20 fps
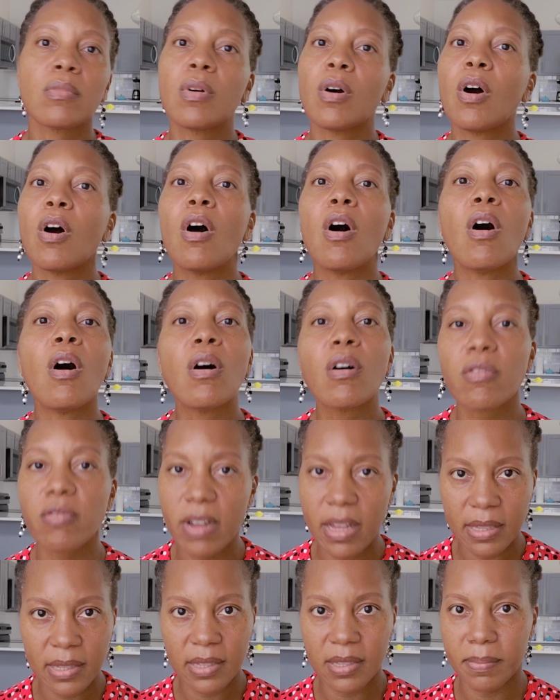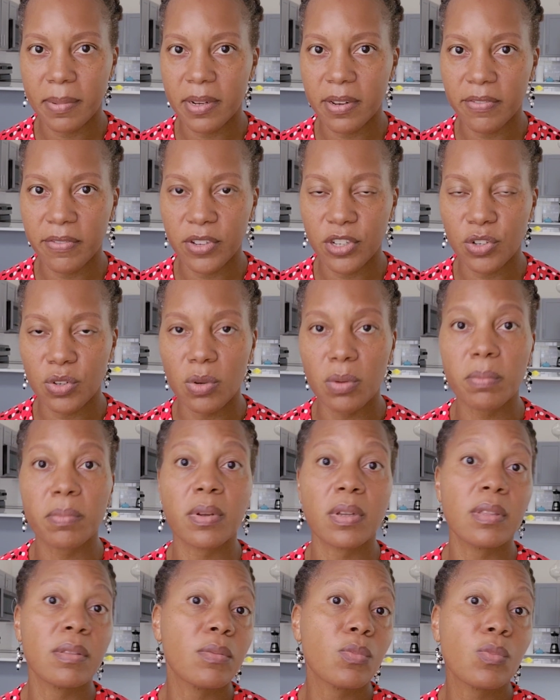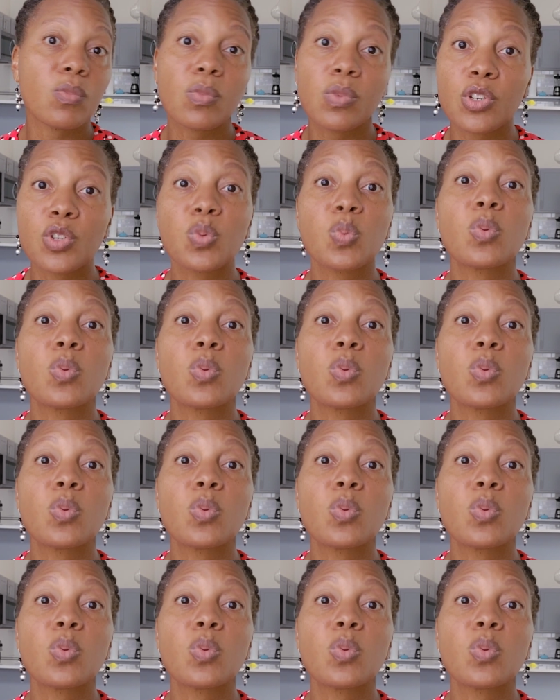all rest is beneficial, but which